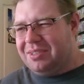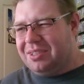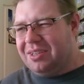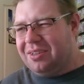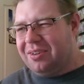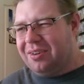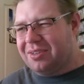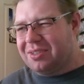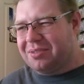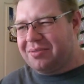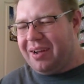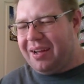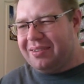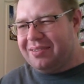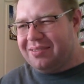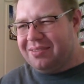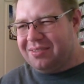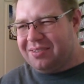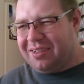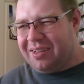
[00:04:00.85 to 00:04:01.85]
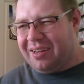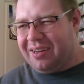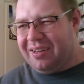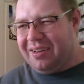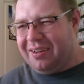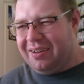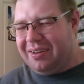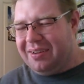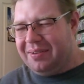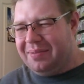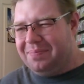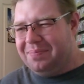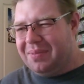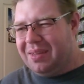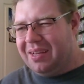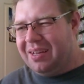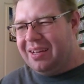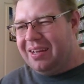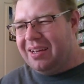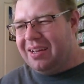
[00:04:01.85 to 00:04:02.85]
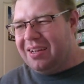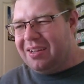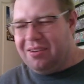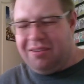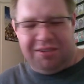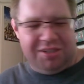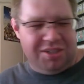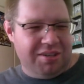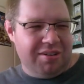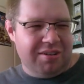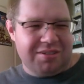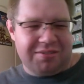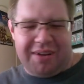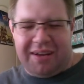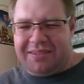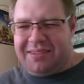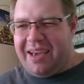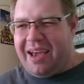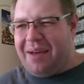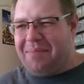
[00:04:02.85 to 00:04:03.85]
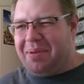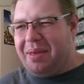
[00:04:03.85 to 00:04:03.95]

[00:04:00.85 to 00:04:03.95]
She goes around she around town.